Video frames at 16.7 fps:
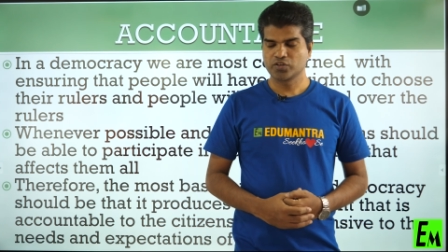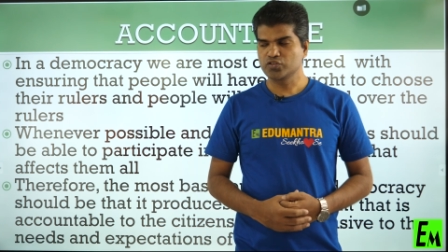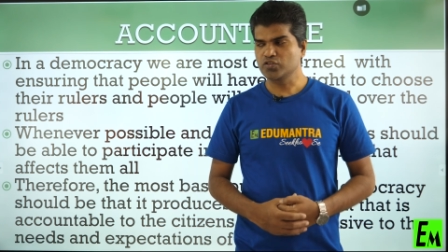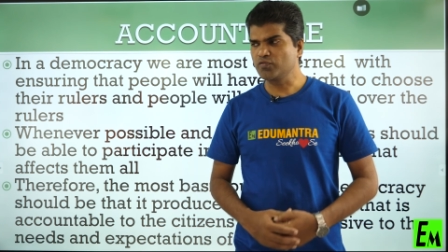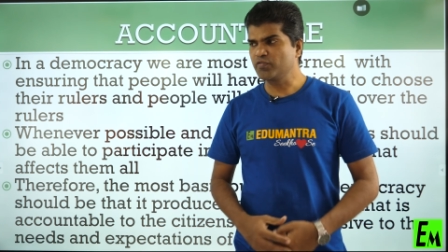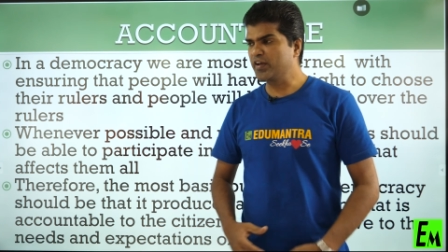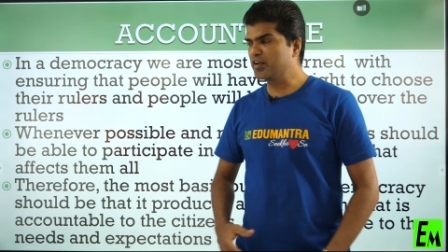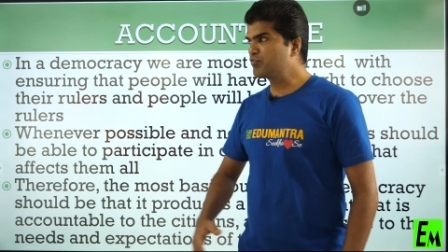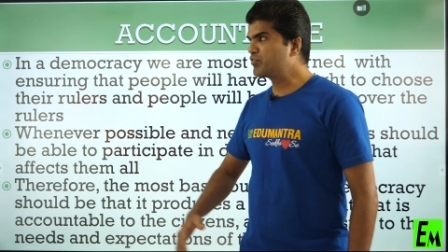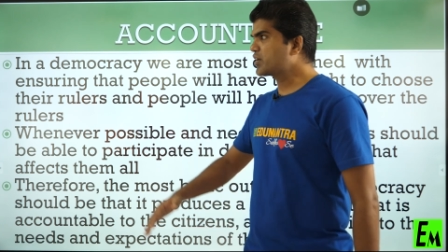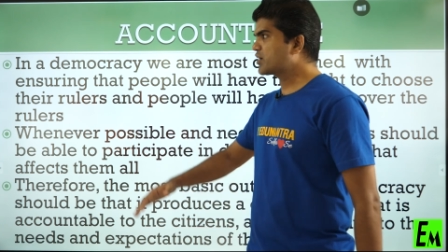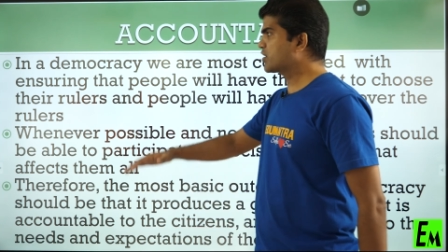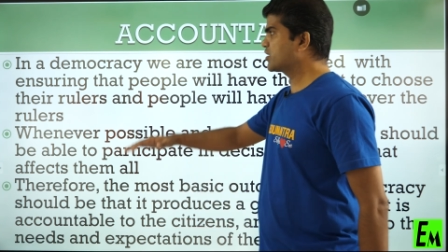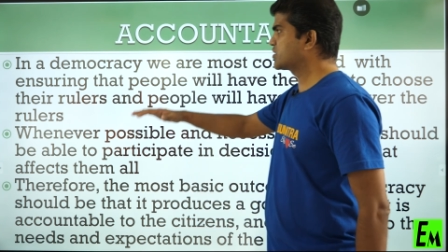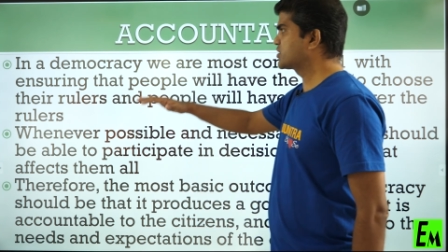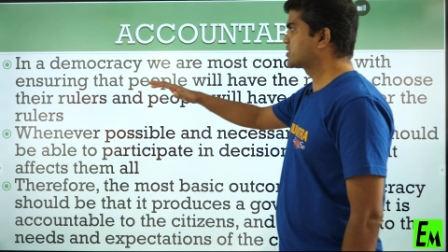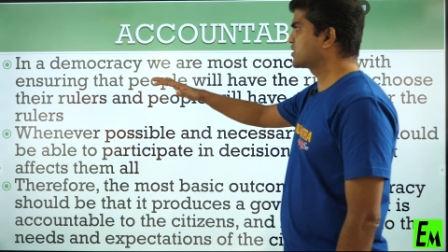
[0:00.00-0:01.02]
So when we
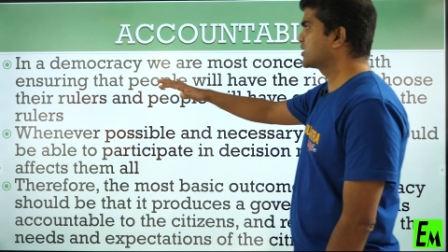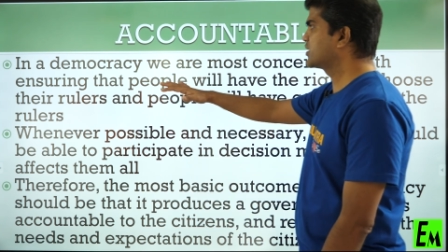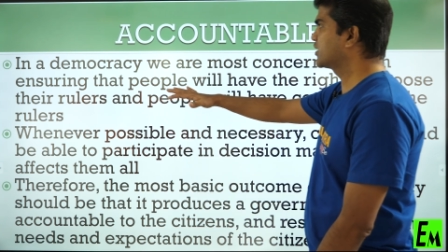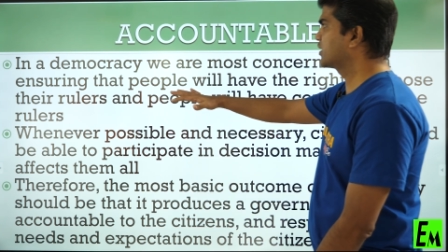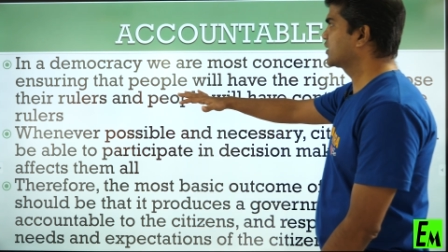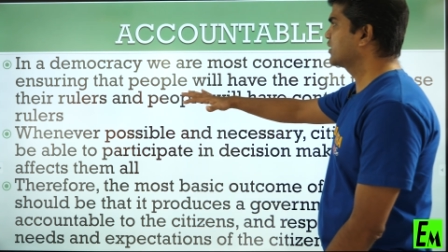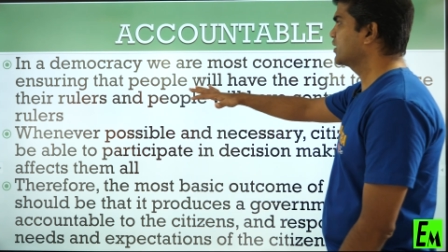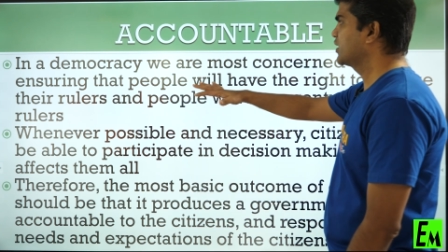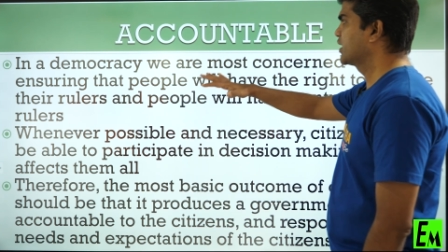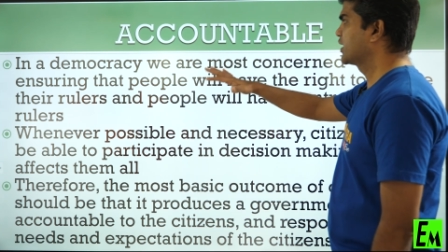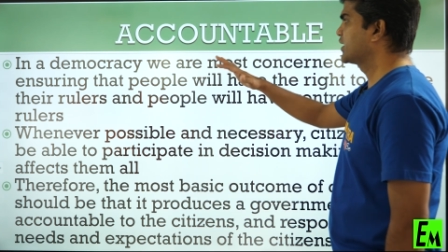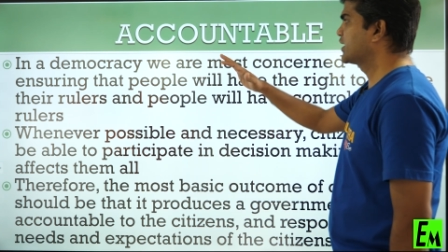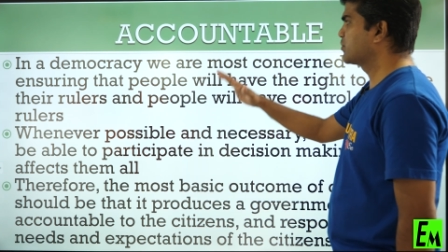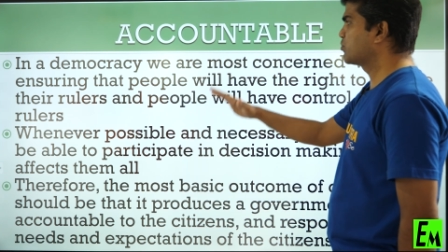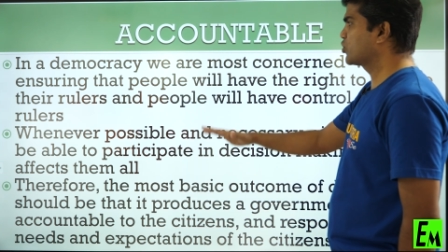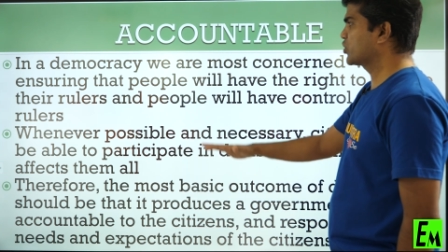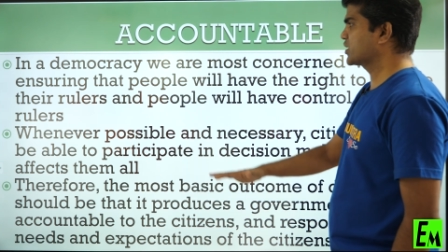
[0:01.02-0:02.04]
consider
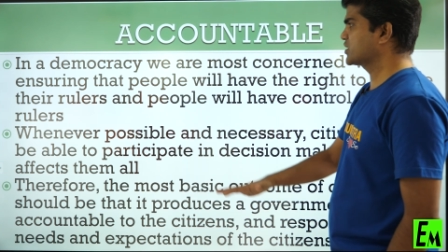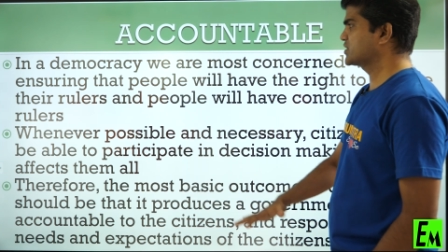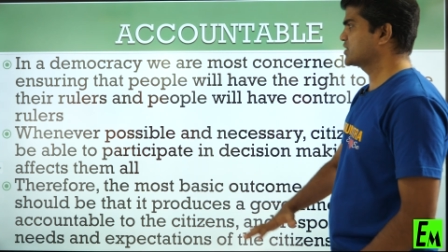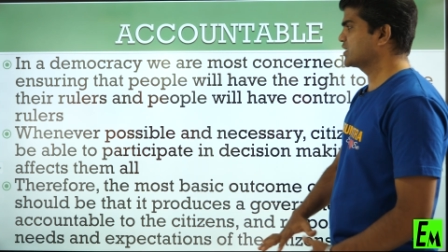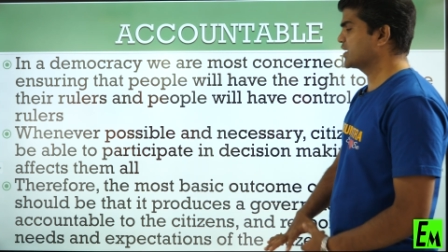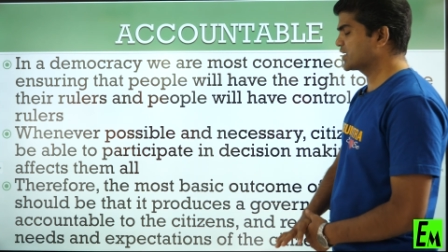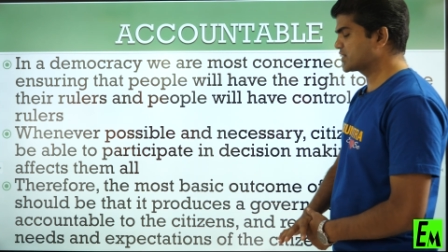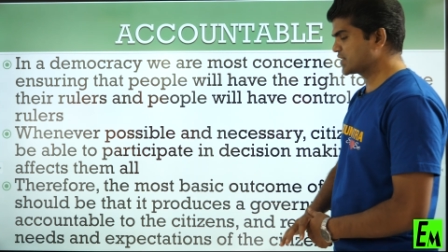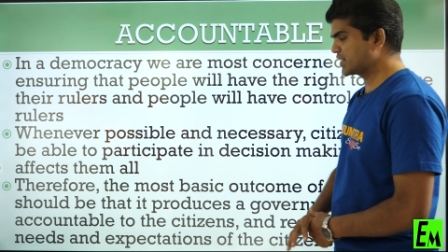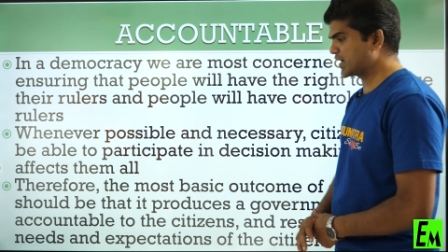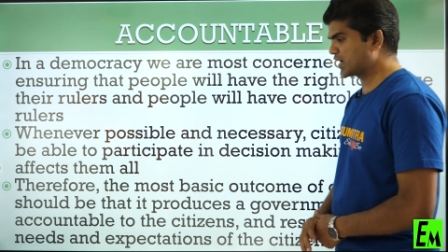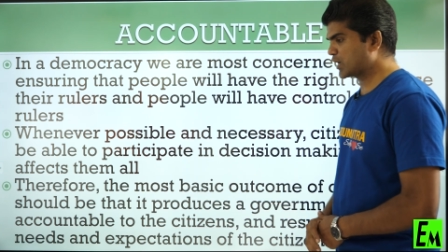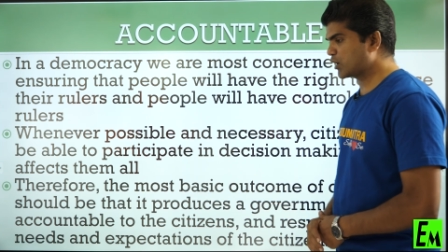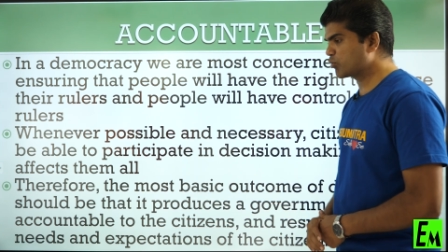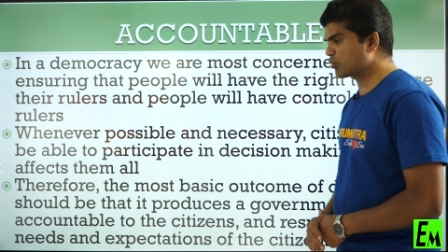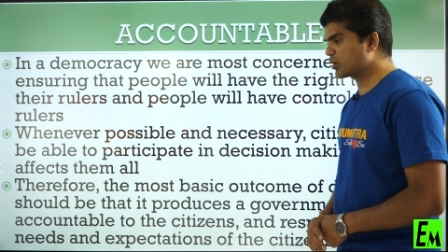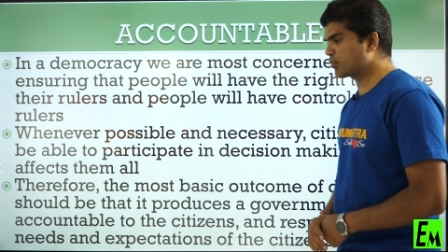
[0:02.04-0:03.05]
democracy as an
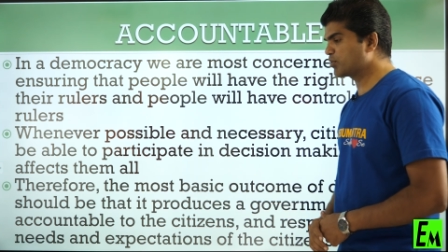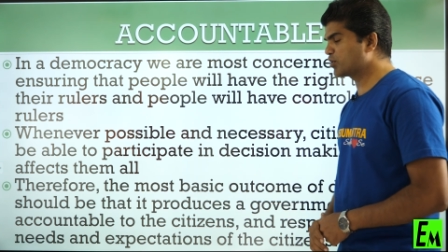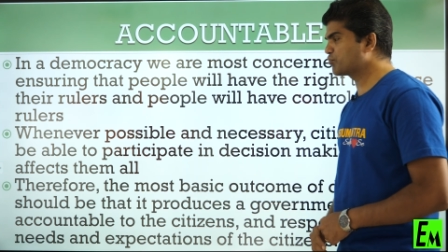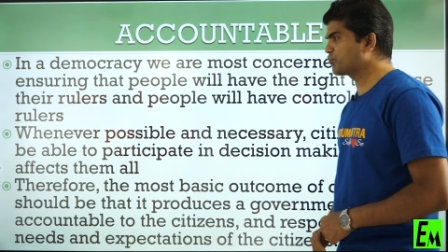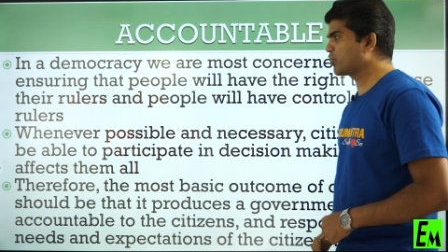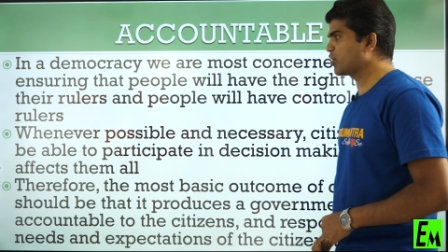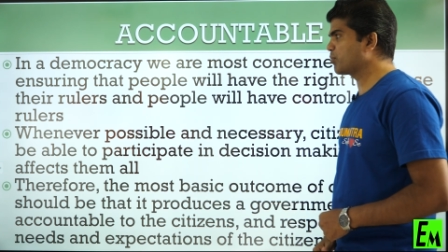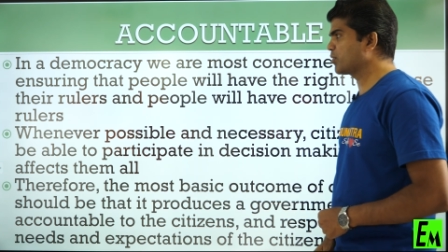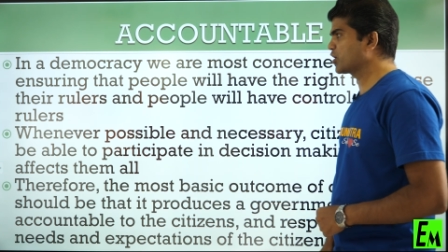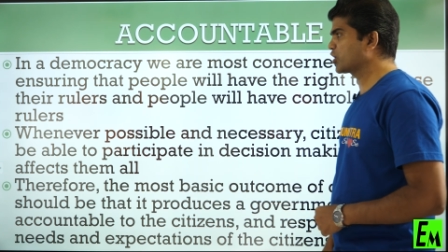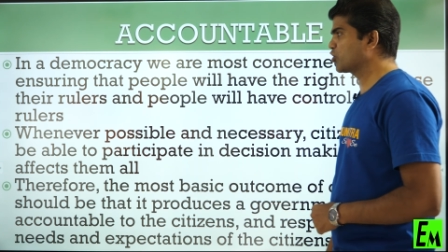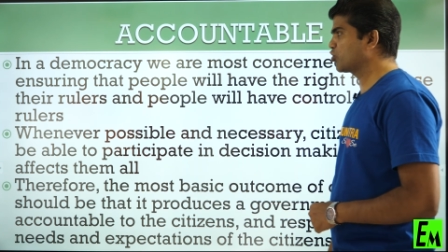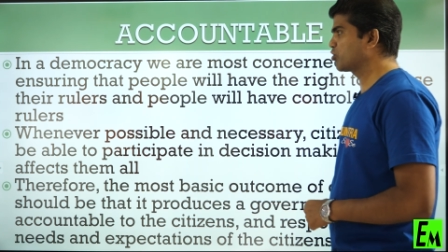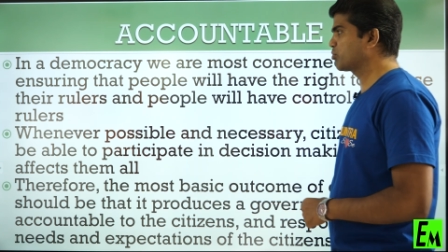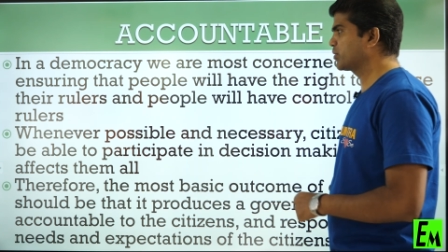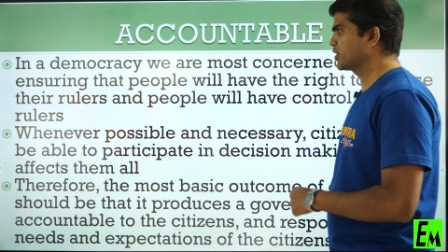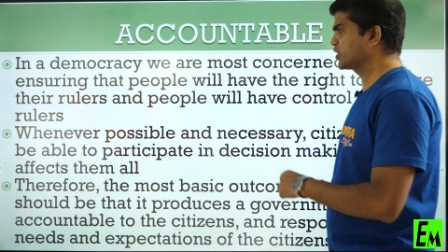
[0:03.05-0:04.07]
accountable form of
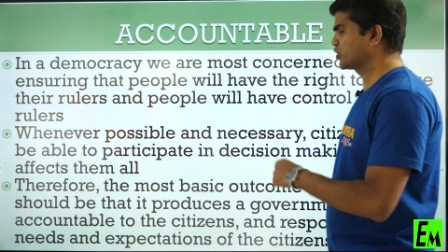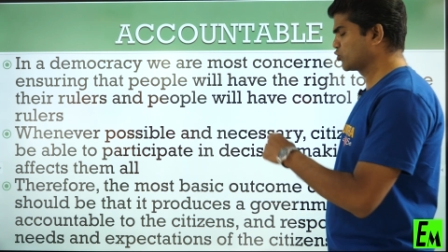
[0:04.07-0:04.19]
government,